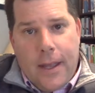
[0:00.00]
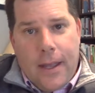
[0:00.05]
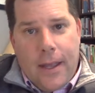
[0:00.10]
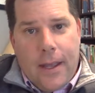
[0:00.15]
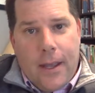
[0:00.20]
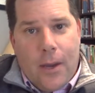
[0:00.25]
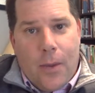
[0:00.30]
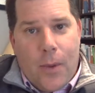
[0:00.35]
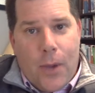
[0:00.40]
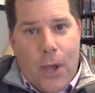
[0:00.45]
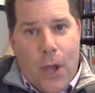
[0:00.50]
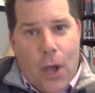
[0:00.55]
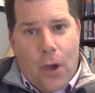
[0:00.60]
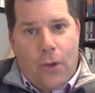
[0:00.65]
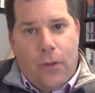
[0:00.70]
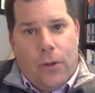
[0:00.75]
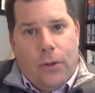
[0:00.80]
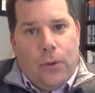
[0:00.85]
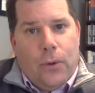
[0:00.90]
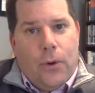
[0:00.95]
here we
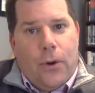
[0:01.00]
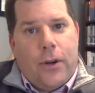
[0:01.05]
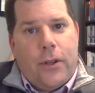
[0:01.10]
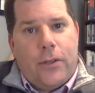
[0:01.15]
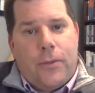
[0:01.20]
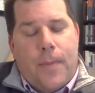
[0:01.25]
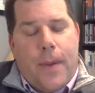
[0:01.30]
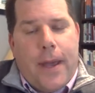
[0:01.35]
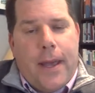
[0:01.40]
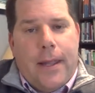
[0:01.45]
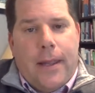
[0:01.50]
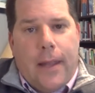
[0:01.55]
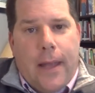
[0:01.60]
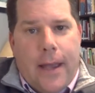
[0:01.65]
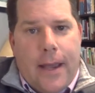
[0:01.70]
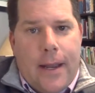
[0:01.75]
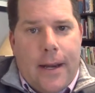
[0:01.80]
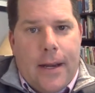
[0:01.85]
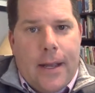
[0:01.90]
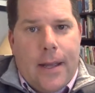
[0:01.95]
go. The Lord is my
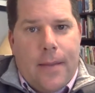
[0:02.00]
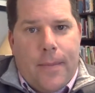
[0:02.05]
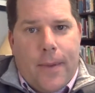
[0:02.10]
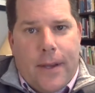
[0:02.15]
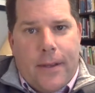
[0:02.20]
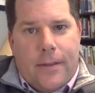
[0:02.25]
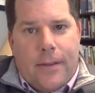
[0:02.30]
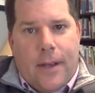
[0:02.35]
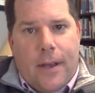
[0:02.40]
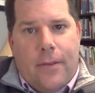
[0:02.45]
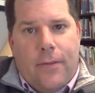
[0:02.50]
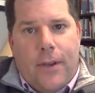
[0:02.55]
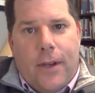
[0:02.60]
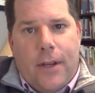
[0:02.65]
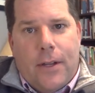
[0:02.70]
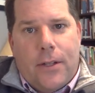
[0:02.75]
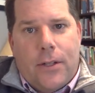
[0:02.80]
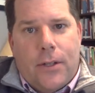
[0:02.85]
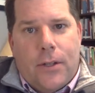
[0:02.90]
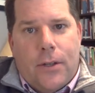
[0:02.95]
light and my
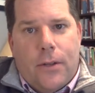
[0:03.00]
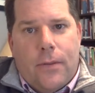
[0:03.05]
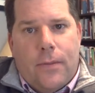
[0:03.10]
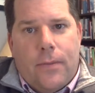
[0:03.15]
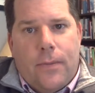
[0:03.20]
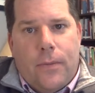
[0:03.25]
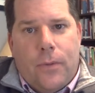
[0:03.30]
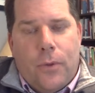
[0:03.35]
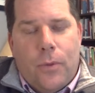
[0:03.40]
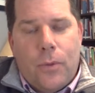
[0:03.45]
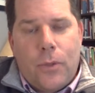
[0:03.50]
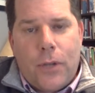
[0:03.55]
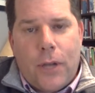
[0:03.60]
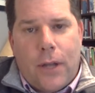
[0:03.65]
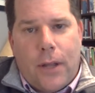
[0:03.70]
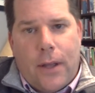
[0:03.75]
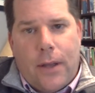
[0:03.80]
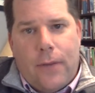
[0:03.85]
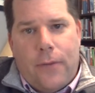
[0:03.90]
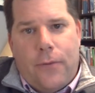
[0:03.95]
salvation. Whom
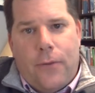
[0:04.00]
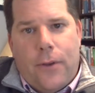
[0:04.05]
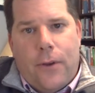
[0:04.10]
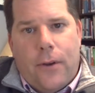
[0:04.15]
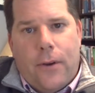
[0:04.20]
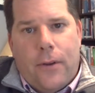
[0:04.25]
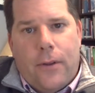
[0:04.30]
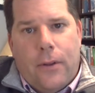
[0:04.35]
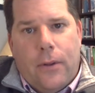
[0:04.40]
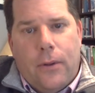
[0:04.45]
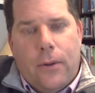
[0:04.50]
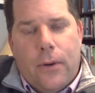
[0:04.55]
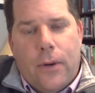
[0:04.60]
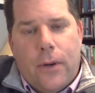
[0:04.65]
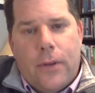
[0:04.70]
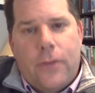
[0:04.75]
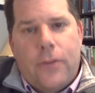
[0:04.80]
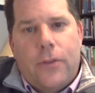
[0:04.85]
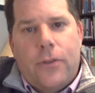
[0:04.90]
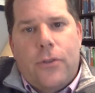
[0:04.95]
shall I fear? The
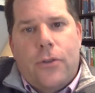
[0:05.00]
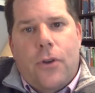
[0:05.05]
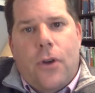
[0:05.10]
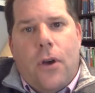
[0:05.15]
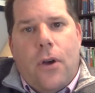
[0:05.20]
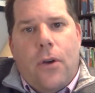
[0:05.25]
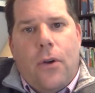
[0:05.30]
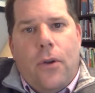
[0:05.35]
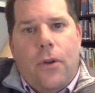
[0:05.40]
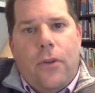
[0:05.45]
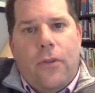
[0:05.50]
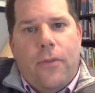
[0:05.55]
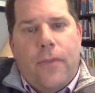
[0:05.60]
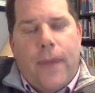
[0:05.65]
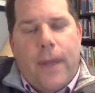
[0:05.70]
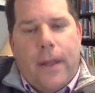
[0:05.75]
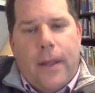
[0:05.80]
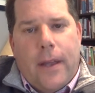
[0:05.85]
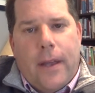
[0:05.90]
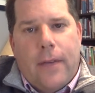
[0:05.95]
Lord is the stronghold of
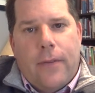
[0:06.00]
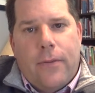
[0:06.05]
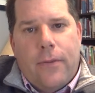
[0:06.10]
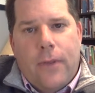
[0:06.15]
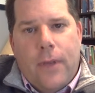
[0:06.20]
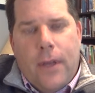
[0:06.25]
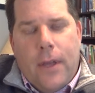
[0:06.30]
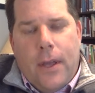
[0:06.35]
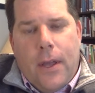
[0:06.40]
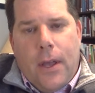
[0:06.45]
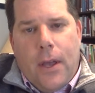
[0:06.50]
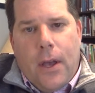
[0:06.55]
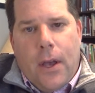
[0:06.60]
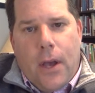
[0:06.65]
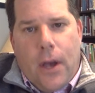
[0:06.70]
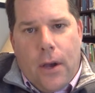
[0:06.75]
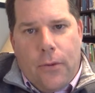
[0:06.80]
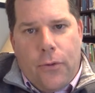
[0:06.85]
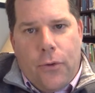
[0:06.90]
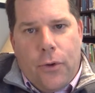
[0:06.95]
my life.
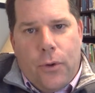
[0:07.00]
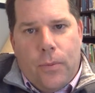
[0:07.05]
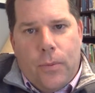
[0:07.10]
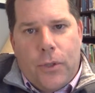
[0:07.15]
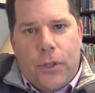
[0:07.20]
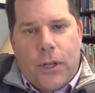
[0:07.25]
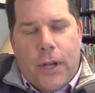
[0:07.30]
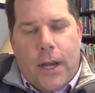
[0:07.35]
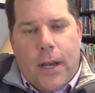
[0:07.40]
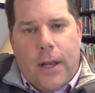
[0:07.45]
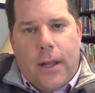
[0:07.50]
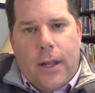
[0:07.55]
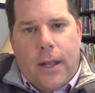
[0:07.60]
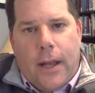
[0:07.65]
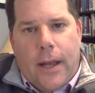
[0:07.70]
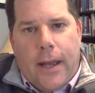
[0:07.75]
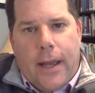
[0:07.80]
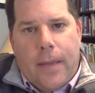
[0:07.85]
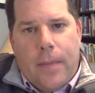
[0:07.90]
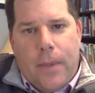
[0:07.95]
Of whom
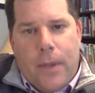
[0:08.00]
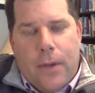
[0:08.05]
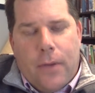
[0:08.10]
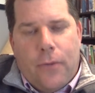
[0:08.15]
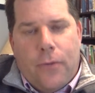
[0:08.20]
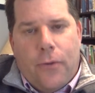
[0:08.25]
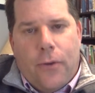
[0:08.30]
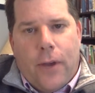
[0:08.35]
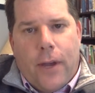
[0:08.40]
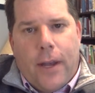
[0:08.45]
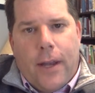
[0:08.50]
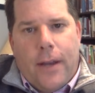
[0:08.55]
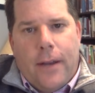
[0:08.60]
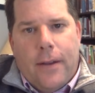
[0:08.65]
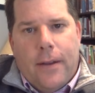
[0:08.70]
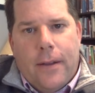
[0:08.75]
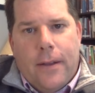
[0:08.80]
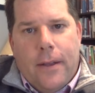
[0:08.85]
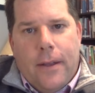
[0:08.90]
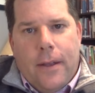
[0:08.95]
shall I be
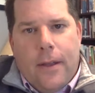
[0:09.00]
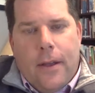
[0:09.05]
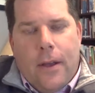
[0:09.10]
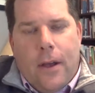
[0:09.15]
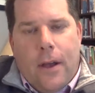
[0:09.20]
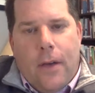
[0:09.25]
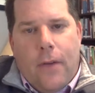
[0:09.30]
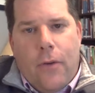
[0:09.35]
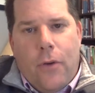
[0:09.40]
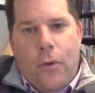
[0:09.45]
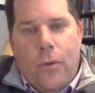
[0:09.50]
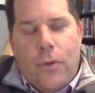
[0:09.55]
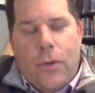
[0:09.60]
afraid? Of whom